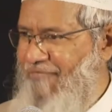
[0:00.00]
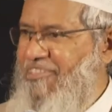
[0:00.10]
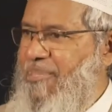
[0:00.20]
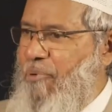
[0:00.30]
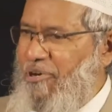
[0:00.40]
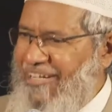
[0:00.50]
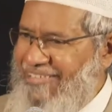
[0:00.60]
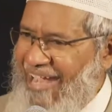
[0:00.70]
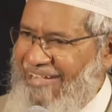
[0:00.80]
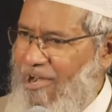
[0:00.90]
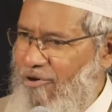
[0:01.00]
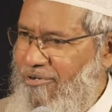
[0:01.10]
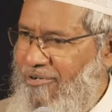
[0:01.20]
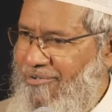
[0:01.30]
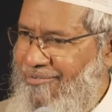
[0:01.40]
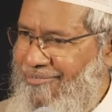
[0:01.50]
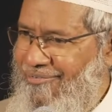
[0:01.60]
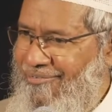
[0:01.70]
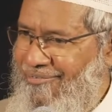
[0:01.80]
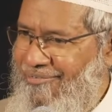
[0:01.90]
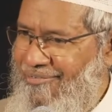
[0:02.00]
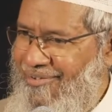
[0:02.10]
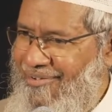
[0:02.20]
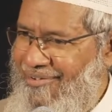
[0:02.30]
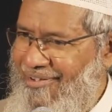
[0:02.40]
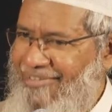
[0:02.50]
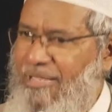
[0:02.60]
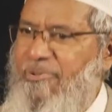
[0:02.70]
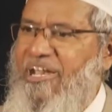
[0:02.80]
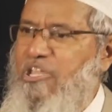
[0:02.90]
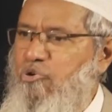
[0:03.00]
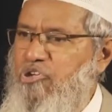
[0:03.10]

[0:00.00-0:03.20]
When the protests died down, they made a new